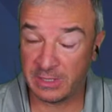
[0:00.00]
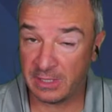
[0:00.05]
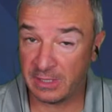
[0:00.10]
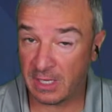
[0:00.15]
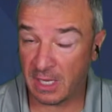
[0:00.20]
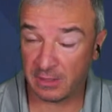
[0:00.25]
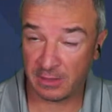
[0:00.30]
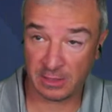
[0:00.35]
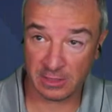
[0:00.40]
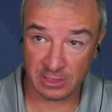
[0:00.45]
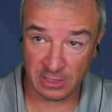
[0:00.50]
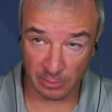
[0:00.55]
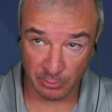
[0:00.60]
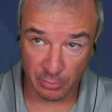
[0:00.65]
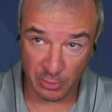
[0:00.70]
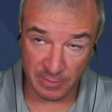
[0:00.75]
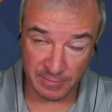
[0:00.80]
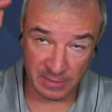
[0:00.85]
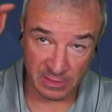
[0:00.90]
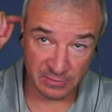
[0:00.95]
have, in some
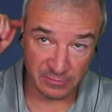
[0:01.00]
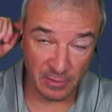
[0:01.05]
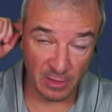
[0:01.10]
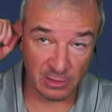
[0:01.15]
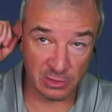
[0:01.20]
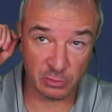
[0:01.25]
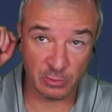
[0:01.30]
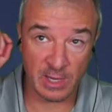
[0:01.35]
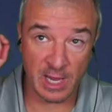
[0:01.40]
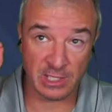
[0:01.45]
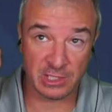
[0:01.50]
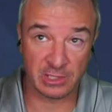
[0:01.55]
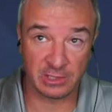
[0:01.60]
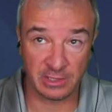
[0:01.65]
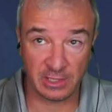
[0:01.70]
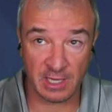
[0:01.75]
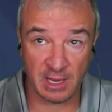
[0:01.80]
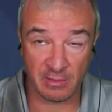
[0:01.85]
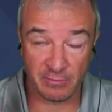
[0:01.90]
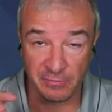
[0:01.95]
previous votes, we actually
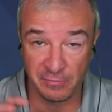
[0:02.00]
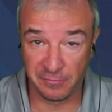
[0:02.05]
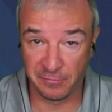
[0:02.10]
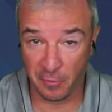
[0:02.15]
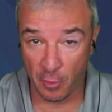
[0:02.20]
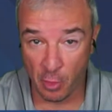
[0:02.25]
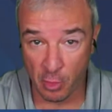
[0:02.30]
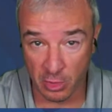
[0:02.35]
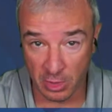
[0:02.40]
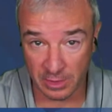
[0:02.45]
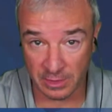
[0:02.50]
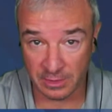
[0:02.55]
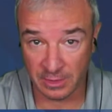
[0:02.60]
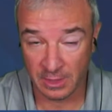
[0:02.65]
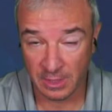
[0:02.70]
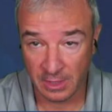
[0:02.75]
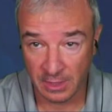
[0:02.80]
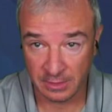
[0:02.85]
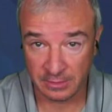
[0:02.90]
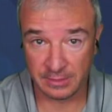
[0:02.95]
did have four
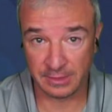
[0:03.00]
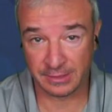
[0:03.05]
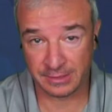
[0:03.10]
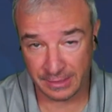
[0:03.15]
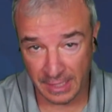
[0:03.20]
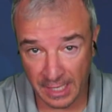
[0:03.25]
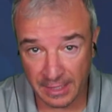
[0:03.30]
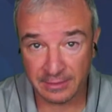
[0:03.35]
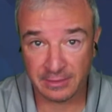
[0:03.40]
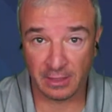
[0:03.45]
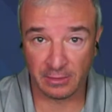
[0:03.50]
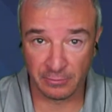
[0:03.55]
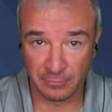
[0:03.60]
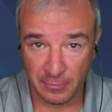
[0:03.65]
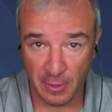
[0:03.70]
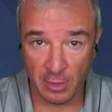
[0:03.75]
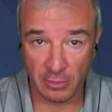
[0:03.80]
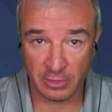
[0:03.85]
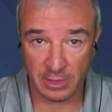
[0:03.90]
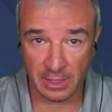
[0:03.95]
dissent and
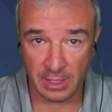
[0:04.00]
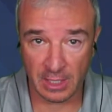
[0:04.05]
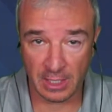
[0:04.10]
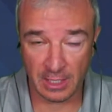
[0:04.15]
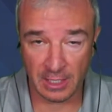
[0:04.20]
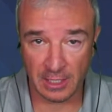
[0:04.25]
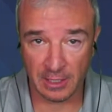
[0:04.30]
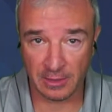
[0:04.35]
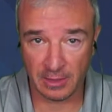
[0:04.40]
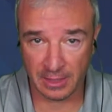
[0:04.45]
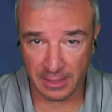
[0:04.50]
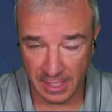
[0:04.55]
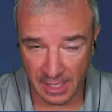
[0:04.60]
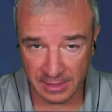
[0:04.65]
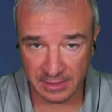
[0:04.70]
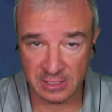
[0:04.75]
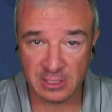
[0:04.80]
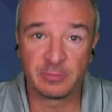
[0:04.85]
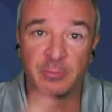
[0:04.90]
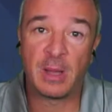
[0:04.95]
vote uh,
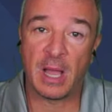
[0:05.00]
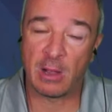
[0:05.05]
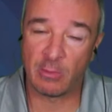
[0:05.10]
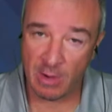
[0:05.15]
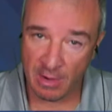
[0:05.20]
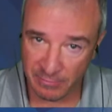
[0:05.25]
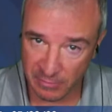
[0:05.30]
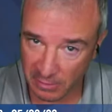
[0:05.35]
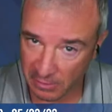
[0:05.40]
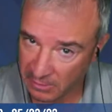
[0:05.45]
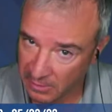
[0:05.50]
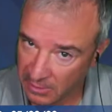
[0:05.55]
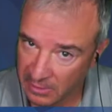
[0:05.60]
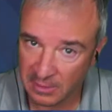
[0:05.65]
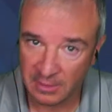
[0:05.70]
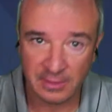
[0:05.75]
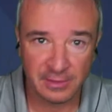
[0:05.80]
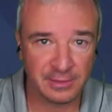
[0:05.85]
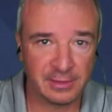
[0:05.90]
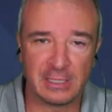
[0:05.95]
against. However,
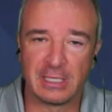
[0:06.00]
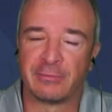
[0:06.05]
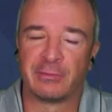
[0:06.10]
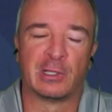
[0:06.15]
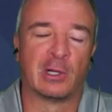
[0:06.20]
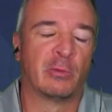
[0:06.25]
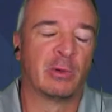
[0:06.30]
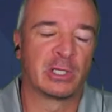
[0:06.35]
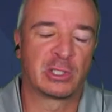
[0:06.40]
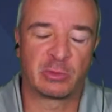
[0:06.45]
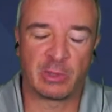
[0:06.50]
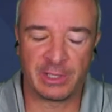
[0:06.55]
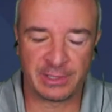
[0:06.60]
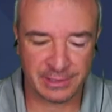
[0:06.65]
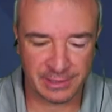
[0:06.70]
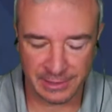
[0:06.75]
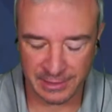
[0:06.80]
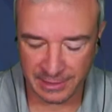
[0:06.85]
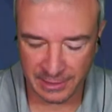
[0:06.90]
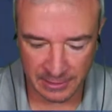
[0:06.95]
you never know which way it's
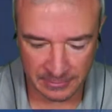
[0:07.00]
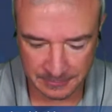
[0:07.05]
going to go.